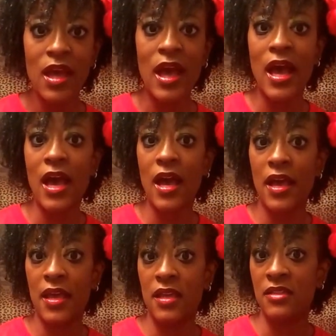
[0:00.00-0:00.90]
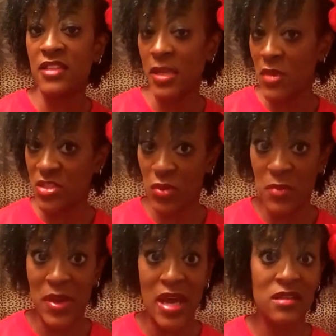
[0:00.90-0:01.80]
I take my spray
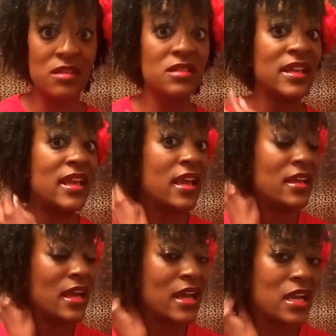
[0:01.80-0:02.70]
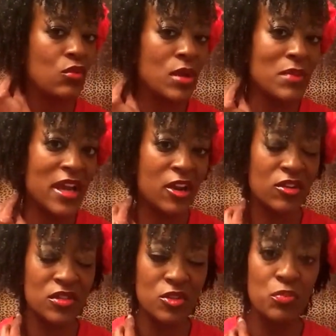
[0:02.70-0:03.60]
bottle and I kind of wet my hair
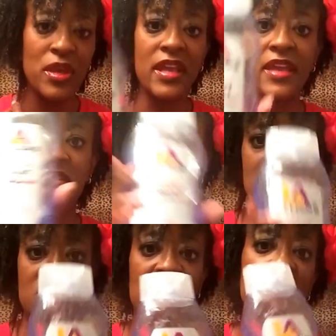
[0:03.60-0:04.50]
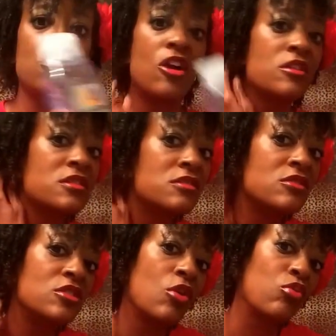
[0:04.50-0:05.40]
a little bit and then I just start,
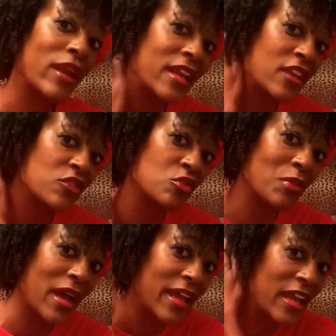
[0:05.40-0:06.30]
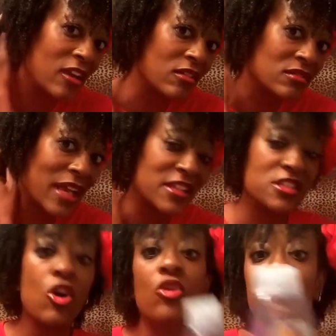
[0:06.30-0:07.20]
you know, raking it through my hair like
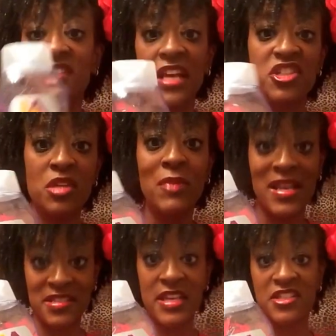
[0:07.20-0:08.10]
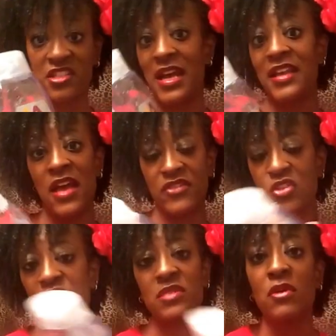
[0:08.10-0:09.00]
so section by section. I have to
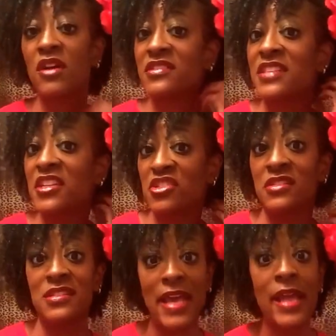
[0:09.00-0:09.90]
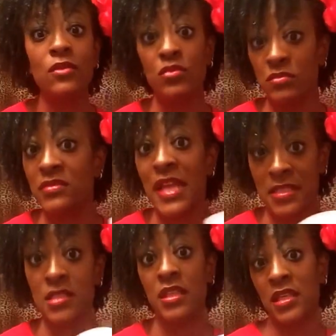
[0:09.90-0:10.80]
use small sections. That
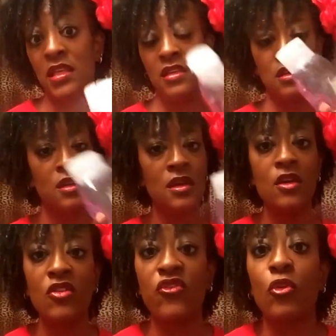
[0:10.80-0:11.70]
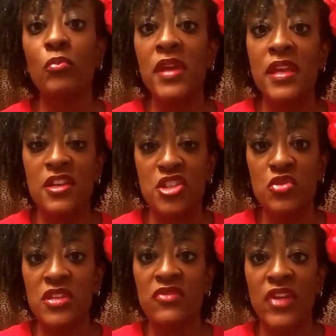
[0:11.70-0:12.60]
that's the key for me is
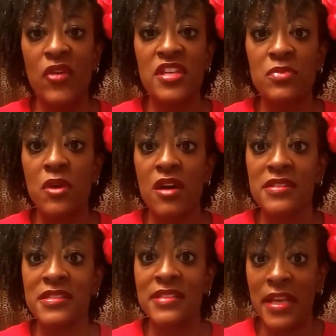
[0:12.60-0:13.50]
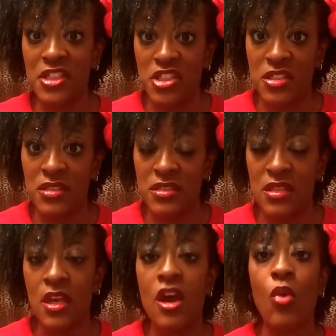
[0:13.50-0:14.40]
using very small sections
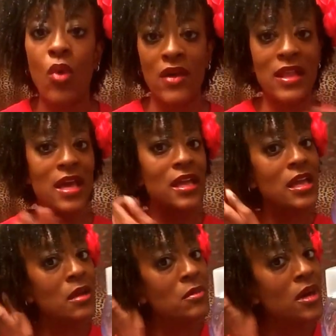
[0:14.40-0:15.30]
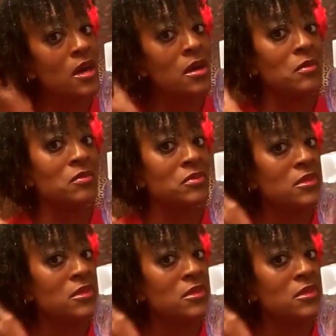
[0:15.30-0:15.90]
while I am um,